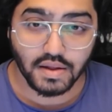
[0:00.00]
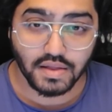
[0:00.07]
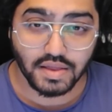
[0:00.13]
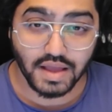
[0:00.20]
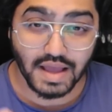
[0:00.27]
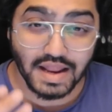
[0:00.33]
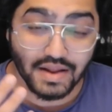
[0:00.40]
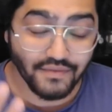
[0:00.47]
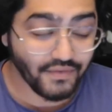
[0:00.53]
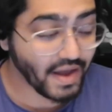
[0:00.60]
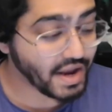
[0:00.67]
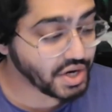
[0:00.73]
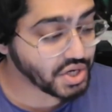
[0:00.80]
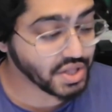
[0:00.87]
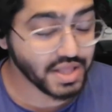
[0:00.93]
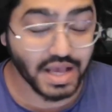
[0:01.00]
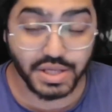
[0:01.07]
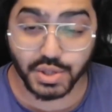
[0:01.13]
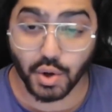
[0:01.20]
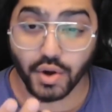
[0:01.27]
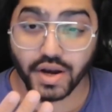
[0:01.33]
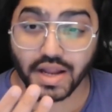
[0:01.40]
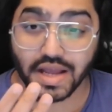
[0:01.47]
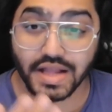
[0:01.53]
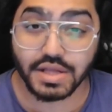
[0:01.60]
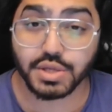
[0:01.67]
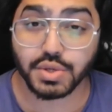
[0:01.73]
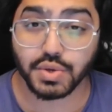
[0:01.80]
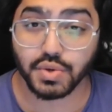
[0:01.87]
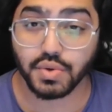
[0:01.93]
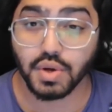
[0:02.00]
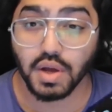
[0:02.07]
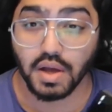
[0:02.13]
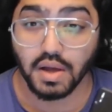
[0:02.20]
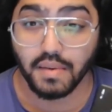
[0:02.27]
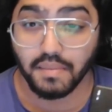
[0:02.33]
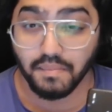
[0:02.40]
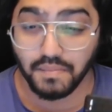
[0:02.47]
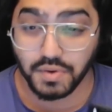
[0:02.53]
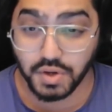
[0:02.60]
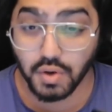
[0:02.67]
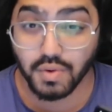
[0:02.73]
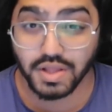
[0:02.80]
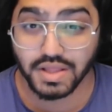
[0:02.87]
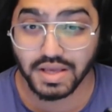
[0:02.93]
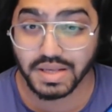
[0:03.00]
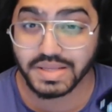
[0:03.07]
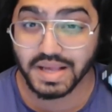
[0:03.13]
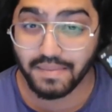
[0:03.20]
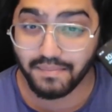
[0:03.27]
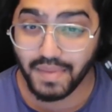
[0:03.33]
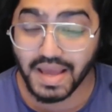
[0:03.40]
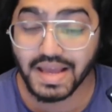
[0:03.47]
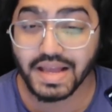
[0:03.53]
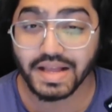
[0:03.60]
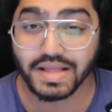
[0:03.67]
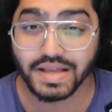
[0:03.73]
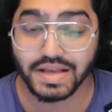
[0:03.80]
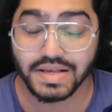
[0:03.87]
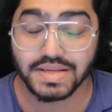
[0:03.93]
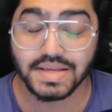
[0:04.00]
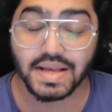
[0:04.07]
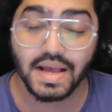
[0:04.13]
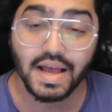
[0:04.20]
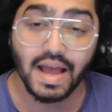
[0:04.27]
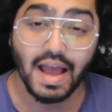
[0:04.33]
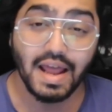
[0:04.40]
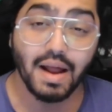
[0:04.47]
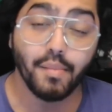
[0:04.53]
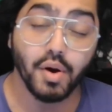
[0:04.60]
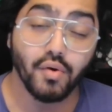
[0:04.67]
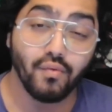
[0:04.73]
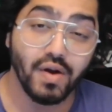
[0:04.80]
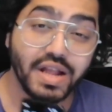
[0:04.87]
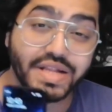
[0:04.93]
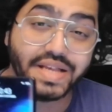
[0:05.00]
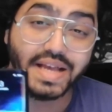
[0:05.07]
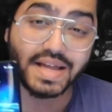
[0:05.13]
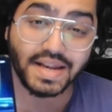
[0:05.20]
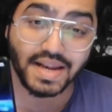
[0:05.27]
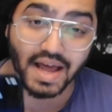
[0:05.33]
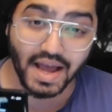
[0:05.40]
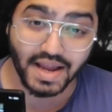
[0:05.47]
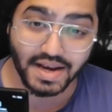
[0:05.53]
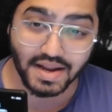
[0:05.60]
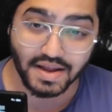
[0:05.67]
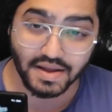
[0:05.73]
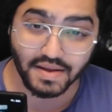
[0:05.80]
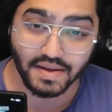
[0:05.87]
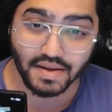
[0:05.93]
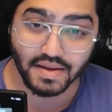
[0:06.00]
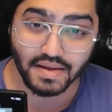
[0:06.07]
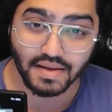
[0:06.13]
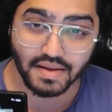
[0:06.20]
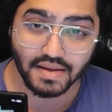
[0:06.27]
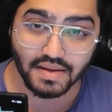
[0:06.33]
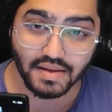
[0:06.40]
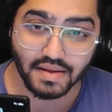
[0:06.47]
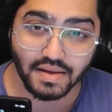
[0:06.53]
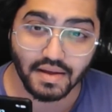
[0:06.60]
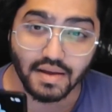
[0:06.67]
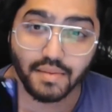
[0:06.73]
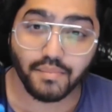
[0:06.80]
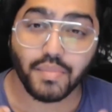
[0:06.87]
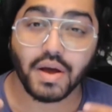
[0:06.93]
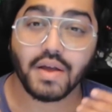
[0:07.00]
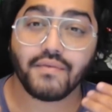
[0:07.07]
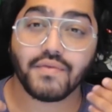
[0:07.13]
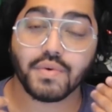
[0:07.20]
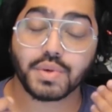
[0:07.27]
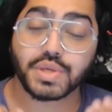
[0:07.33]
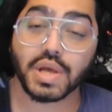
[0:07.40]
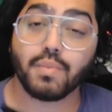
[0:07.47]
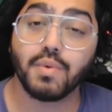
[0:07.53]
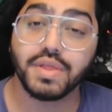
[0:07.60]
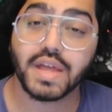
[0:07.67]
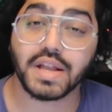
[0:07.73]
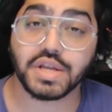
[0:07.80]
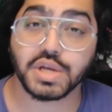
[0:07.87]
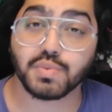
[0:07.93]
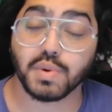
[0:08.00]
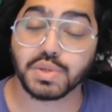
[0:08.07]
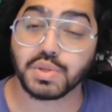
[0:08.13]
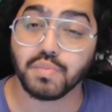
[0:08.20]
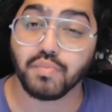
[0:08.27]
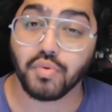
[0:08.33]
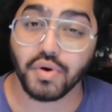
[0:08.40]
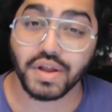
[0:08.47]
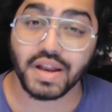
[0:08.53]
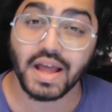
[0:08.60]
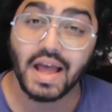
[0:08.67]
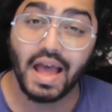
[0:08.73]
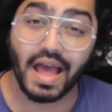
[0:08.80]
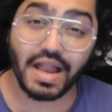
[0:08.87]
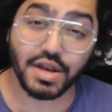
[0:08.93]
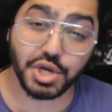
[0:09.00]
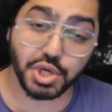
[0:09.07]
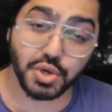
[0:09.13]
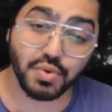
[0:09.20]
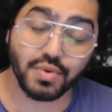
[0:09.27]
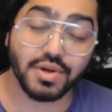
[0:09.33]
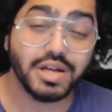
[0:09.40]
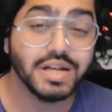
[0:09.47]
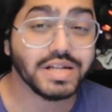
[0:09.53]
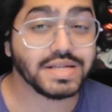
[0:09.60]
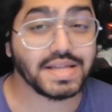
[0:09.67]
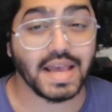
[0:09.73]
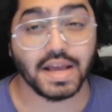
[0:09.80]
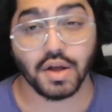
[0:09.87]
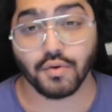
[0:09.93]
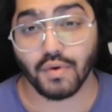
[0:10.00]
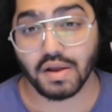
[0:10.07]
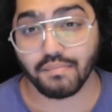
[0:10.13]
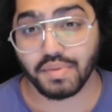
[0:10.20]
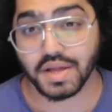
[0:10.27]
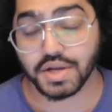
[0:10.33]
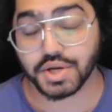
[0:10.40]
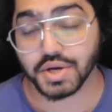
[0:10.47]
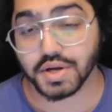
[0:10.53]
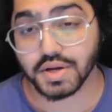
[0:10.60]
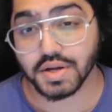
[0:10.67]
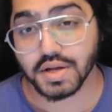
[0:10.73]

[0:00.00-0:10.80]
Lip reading: the innovation that's gone into doing this and making this, and I'm gonna rate it a 9. But if you're someone that just wants to point and shoot, take a great picture,